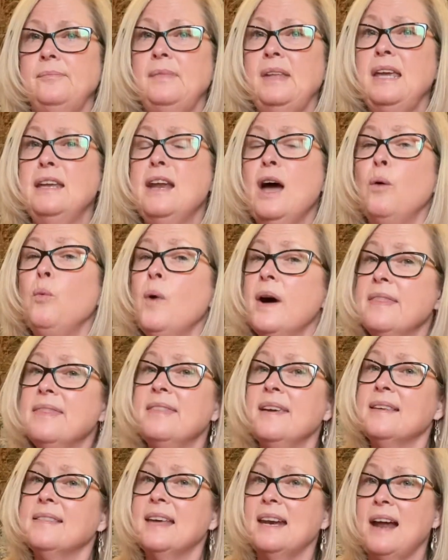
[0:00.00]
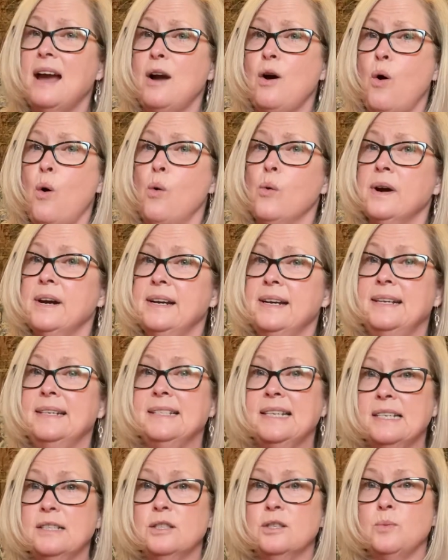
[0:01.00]
Now, one thing that I already
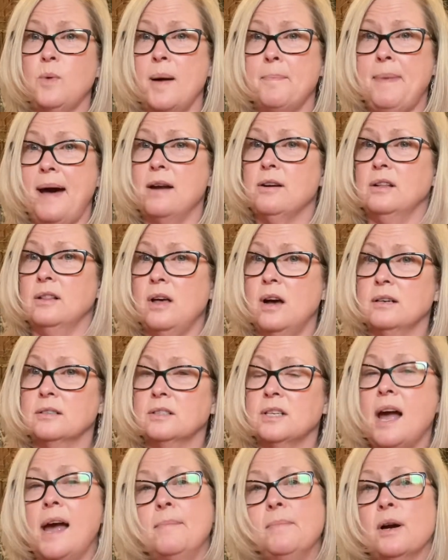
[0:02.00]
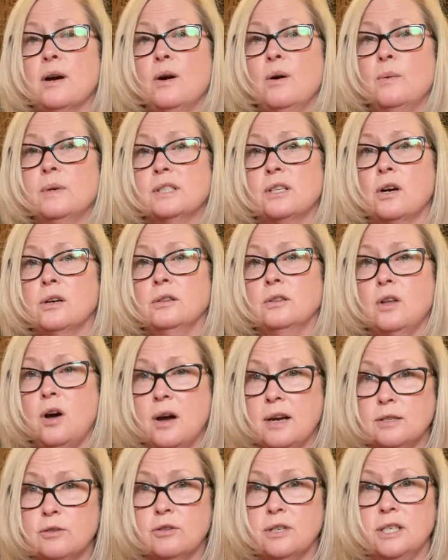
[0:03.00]
did swap out a long time ago was our
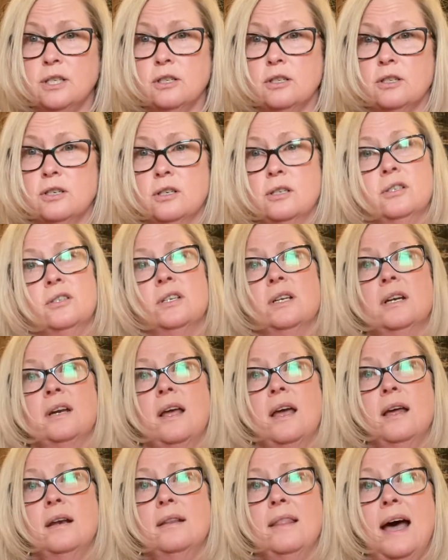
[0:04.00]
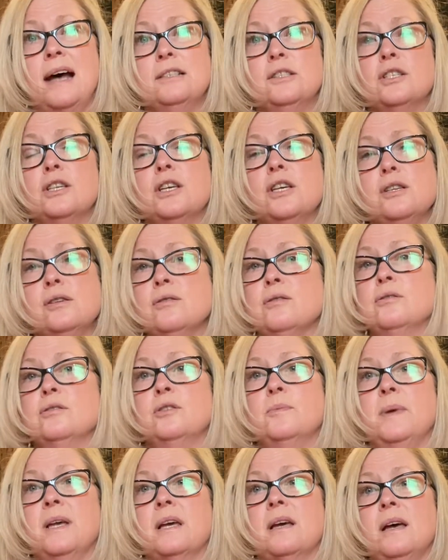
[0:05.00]
laundry detergent. And that's
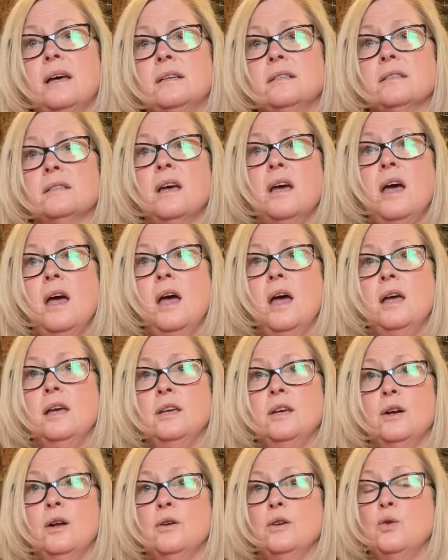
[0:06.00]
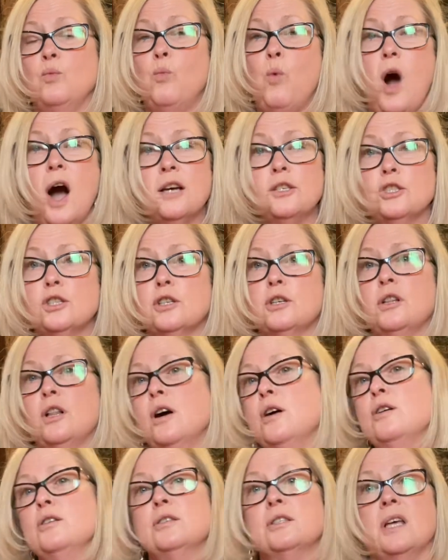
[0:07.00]
huge because, you know, you wash your
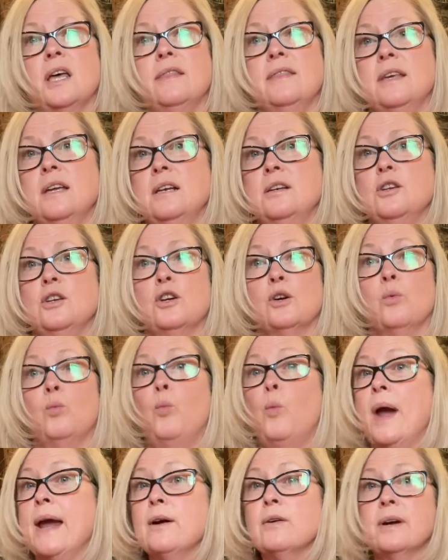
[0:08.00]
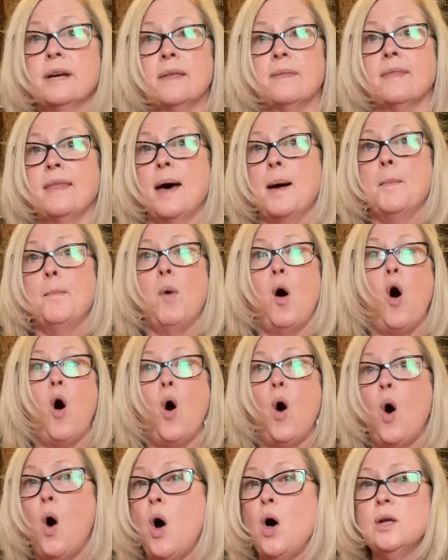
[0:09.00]
clothes and then you're wearing them
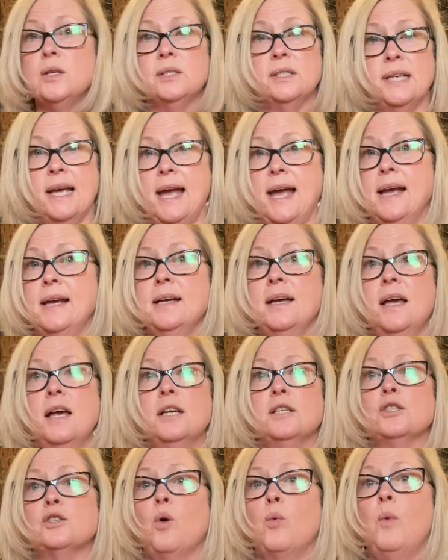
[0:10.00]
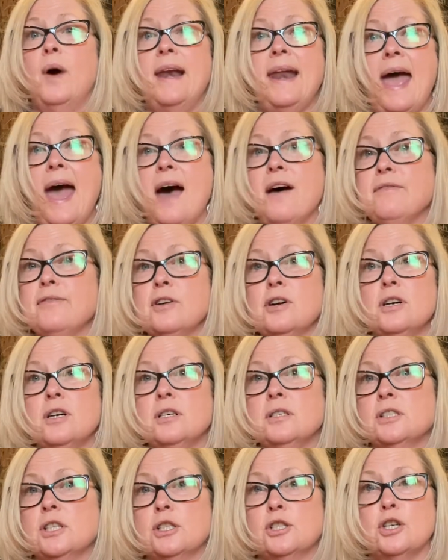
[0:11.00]
all day. So
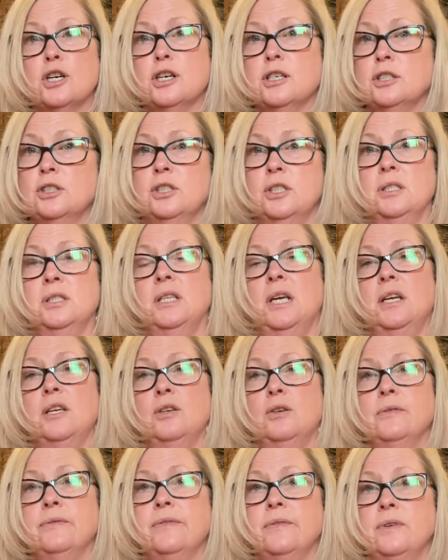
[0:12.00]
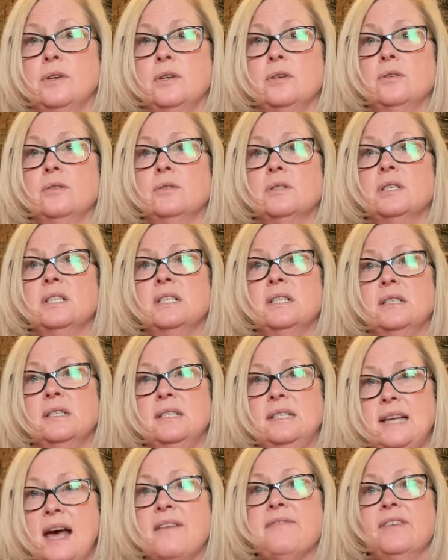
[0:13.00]
whatever detergent that you've used is
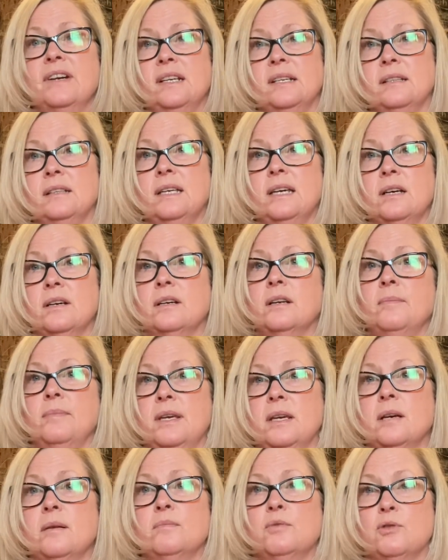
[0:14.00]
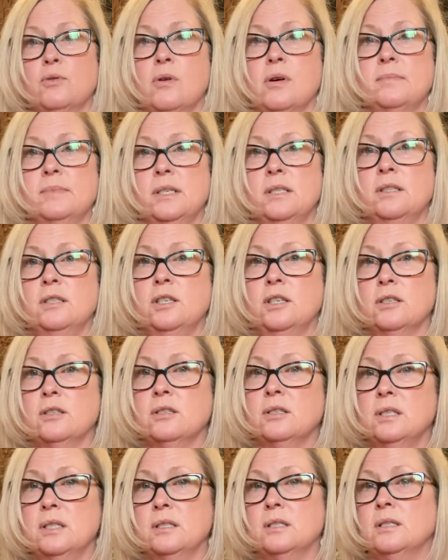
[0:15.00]
definitely going to be absorbed into your
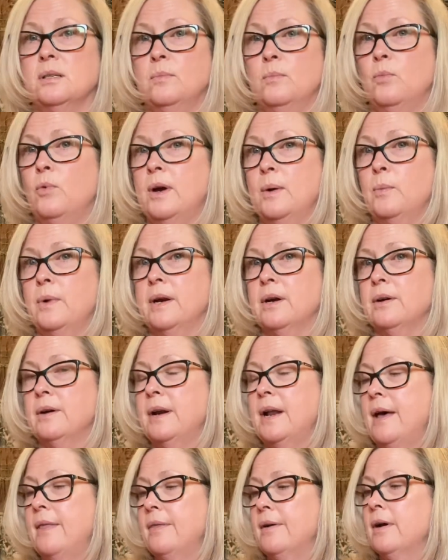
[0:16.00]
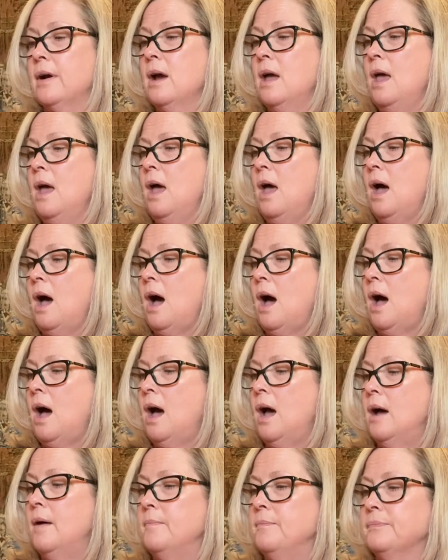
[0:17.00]
system one way or another.
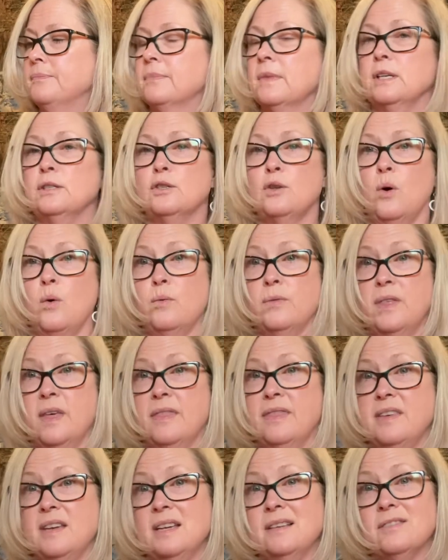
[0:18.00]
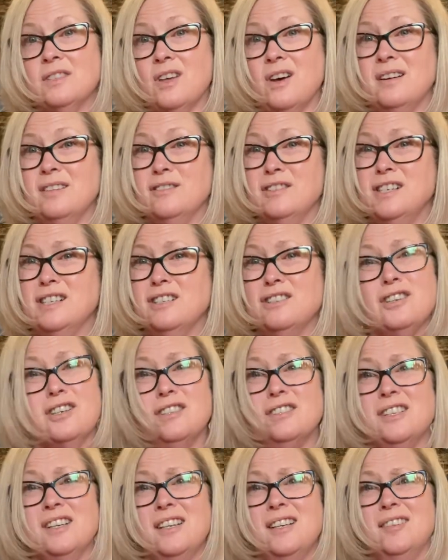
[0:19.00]
So the Thieves laundry
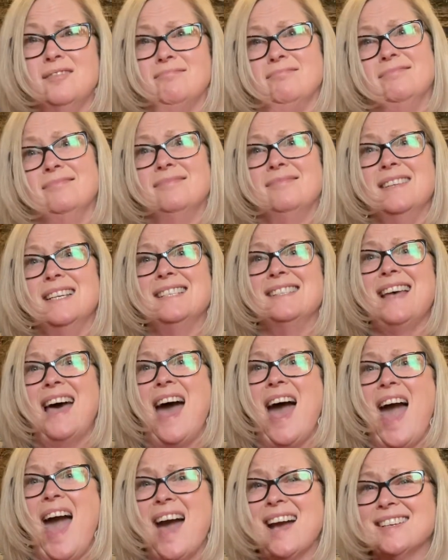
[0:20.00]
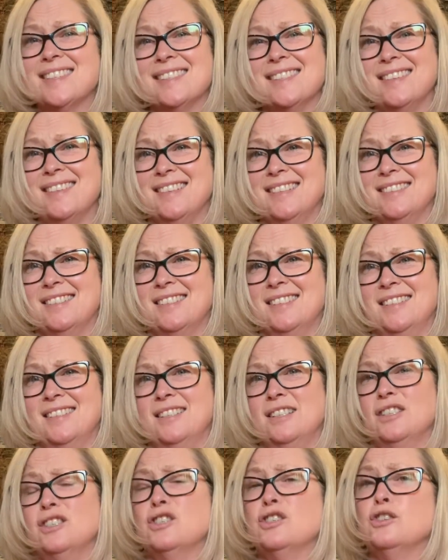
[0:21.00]
detergent is excellent.
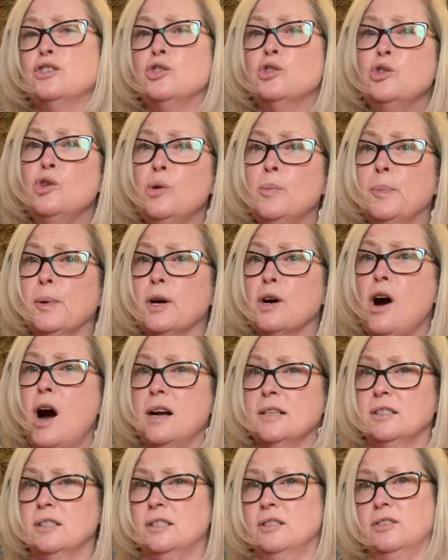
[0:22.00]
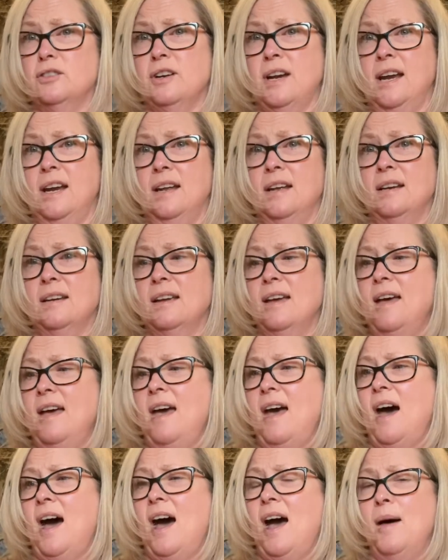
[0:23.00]
super concentrated.
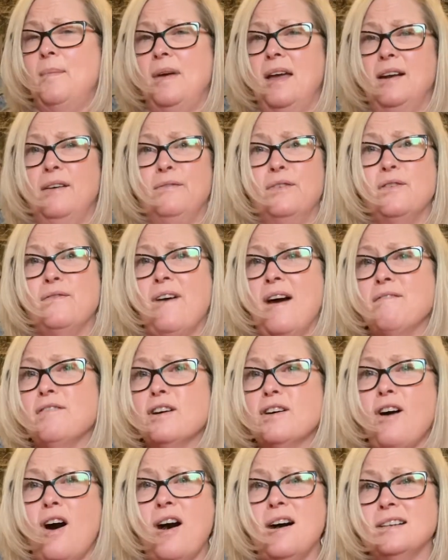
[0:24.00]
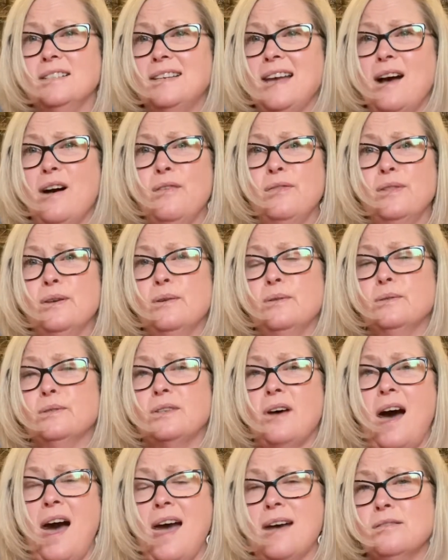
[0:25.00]
And if you've ever gone down those
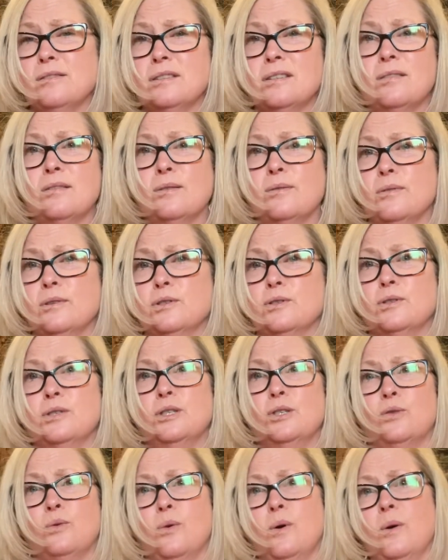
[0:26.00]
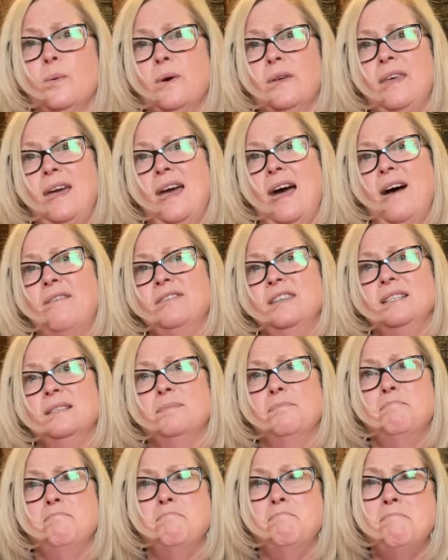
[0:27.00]
aisles of the grocery store where they have these
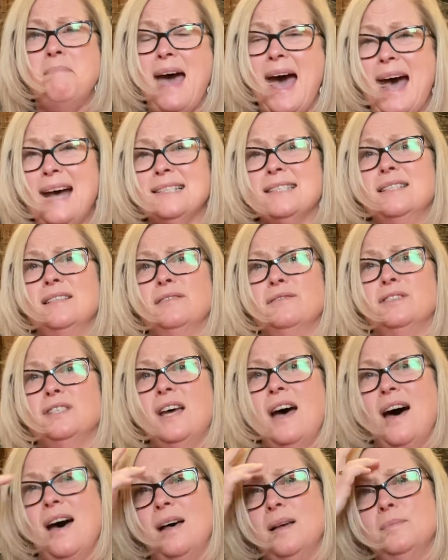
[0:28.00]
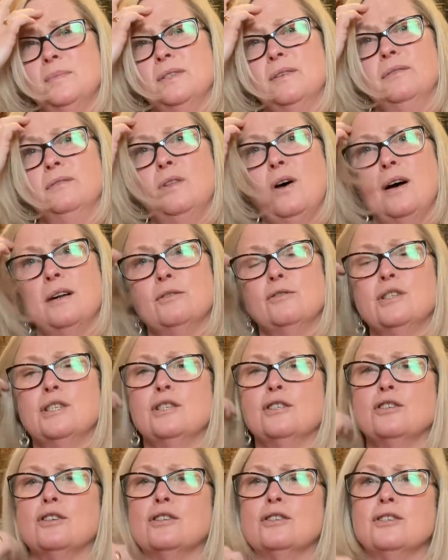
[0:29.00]
massive tubs of laundry
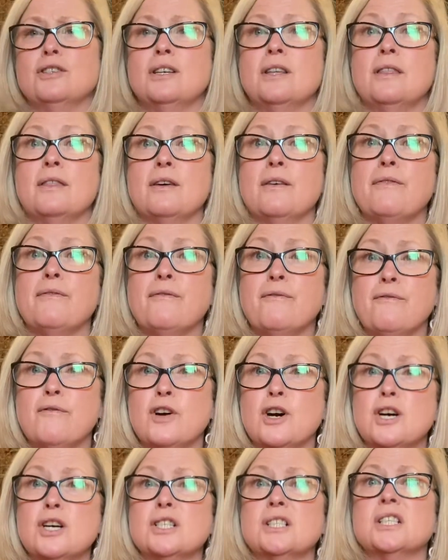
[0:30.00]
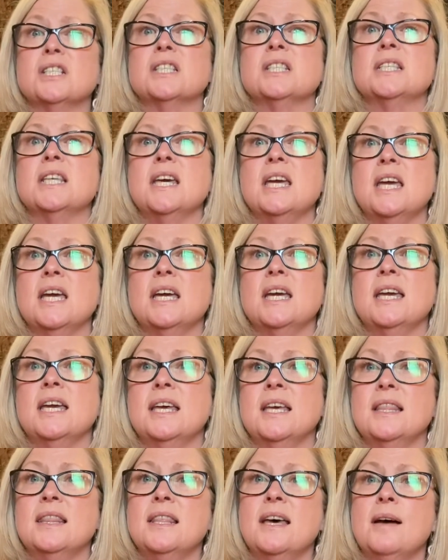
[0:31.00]
detergent, the first thing
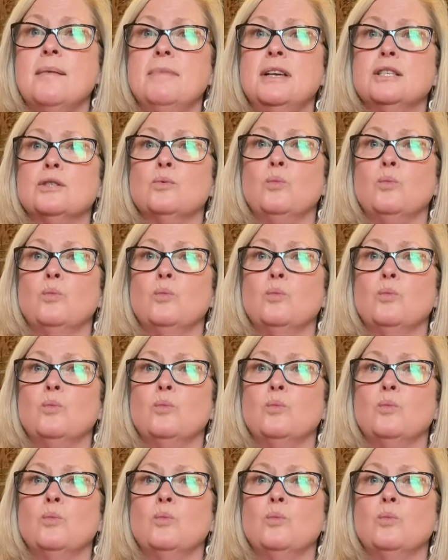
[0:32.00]
in them is